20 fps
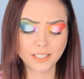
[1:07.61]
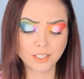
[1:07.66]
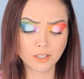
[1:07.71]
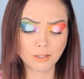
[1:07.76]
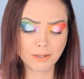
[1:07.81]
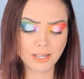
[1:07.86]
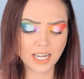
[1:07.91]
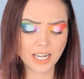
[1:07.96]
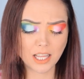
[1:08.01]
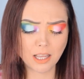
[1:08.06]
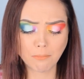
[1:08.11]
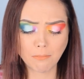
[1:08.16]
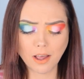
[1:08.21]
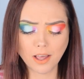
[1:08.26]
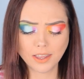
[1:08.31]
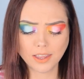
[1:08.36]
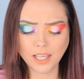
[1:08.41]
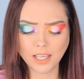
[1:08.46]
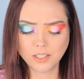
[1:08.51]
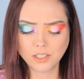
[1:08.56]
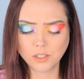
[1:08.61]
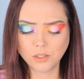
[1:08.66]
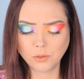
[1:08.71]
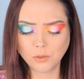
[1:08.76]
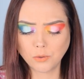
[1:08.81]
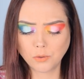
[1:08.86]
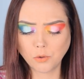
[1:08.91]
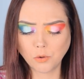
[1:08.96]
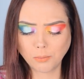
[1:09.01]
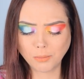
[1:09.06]
So at the beginning of the month, I
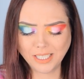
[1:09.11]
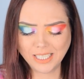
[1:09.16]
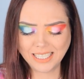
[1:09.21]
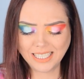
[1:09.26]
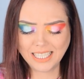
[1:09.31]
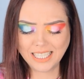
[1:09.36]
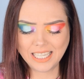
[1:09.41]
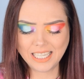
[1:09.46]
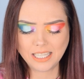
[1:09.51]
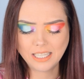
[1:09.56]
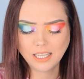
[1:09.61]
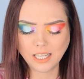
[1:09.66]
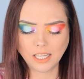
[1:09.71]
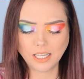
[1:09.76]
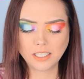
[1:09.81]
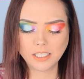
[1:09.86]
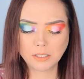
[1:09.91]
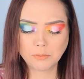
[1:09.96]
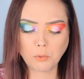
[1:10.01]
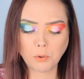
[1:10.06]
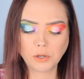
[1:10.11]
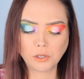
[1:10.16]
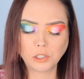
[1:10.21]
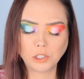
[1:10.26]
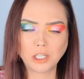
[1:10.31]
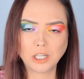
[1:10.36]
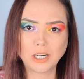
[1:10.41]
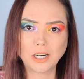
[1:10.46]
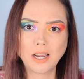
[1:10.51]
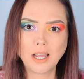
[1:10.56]
do normally see the
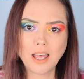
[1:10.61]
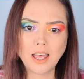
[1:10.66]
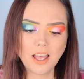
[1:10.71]
spoiler